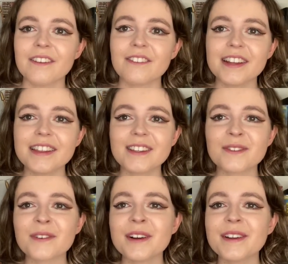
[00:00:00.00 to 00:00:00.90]
read
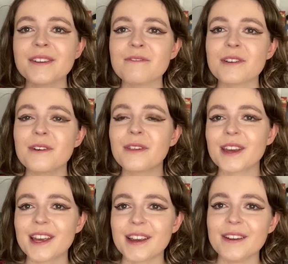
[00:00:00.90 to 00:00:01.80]
this one and feel the
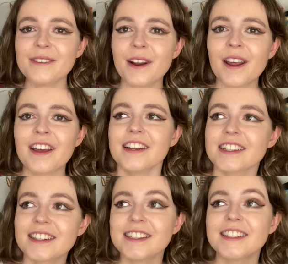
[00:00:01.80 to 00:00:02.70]
cute
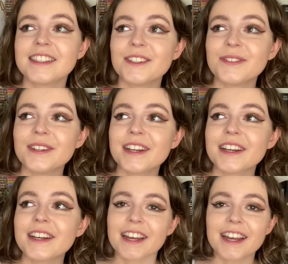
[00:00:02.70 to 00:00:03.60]
scientific
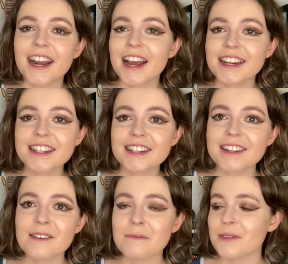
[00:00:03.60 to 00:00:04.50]

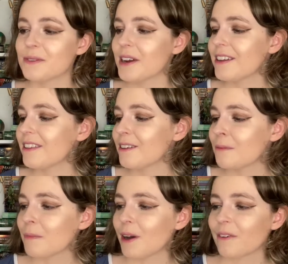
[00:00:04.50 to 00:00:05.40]
connection between
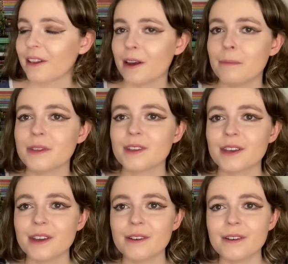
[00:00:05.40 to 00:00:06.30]
them. I really hope it's
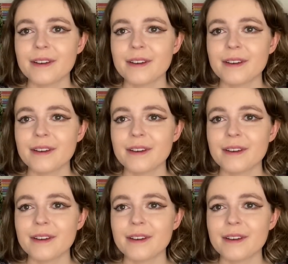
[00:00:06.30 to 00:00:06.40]
cute